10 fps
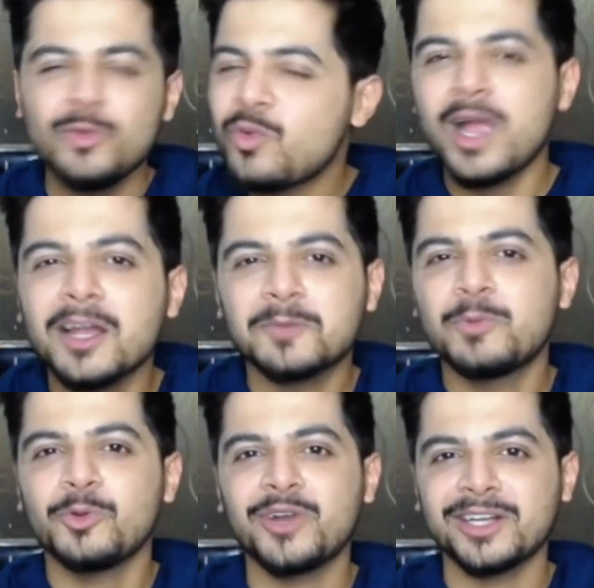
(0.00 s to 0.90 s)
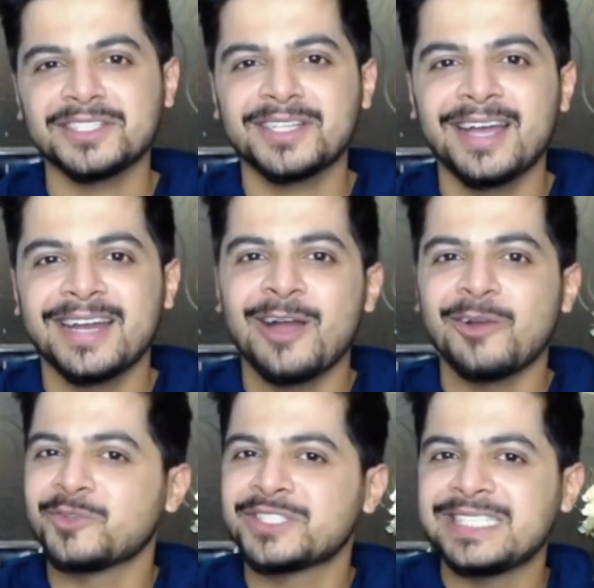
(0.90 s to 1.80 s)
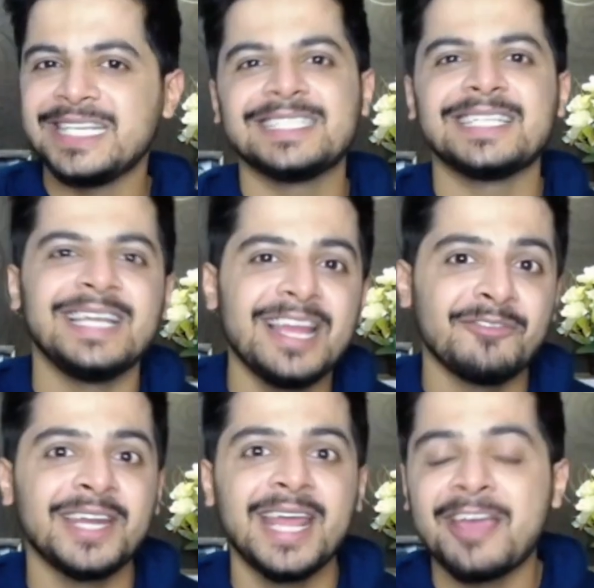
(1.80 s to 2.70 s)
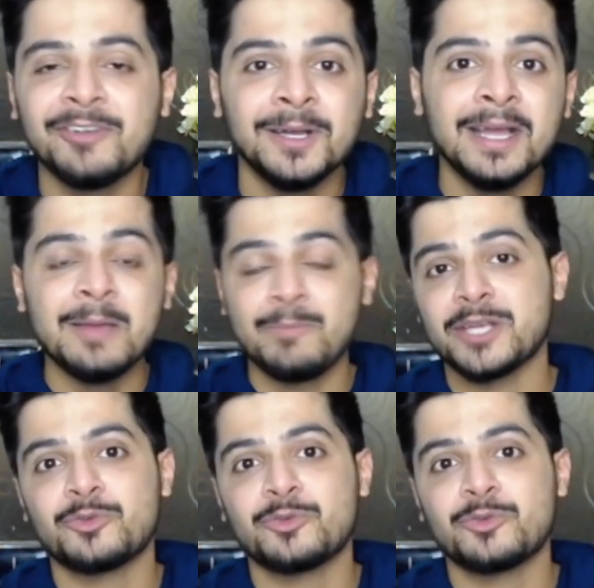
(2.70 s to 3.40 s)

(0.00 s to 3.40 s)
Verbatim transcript: you can't pull Rashid Khan out of a season eleven ever. Big